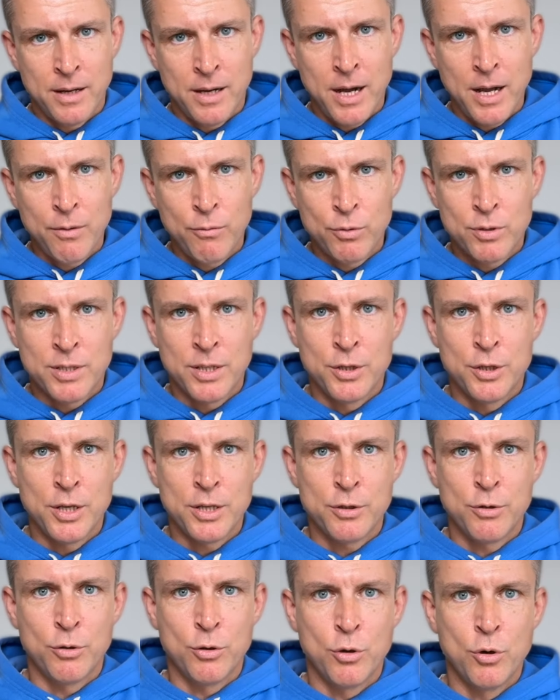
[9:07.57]
I would
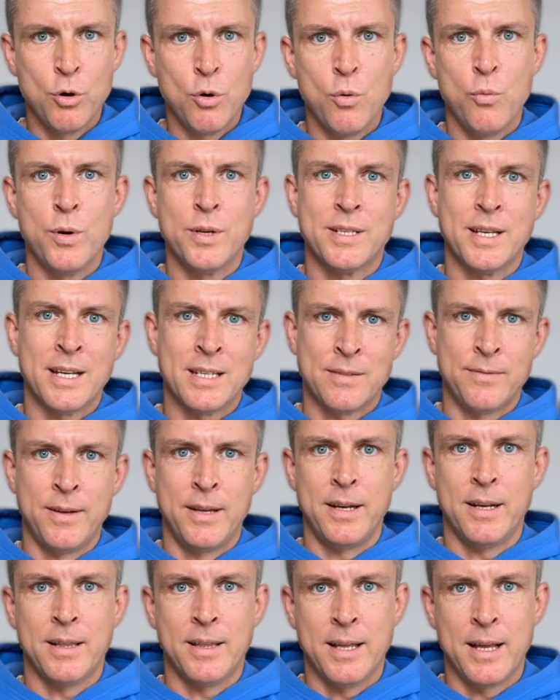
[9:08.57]
suggest you to go with
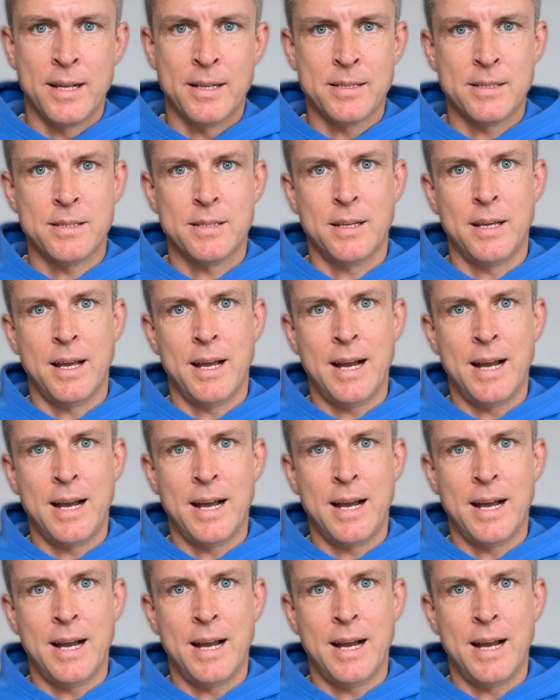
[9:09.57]
aspheric lens